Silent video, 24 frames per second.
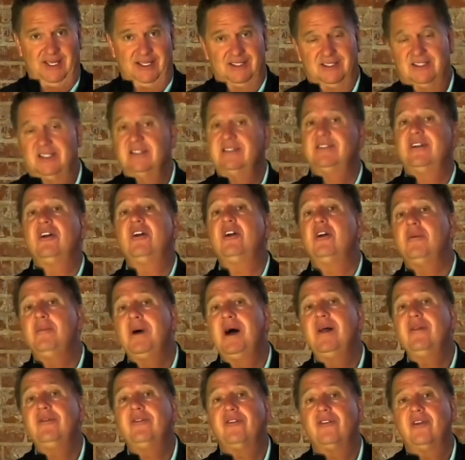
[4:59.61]
$600 a
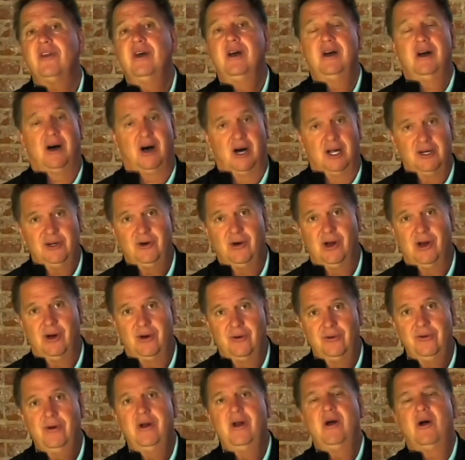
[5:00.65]
month on your own